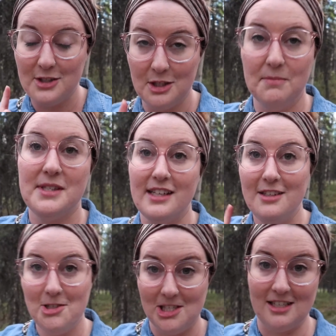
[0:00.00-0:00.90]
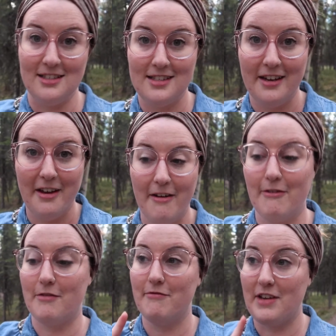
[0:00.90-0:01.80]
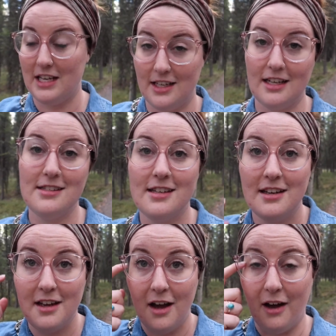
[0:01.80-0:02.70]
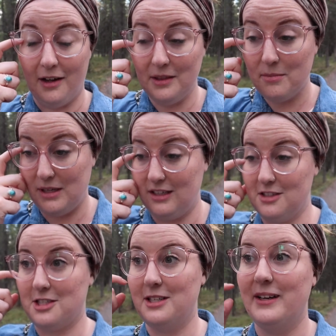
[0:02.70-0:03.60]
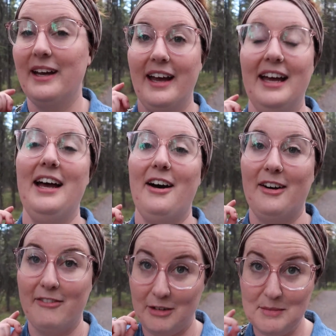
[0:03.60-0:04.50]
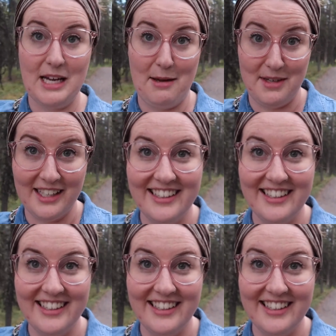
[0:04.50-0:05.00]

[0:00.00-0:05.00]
chips and cheese from Fanny's on the beach from Tybee.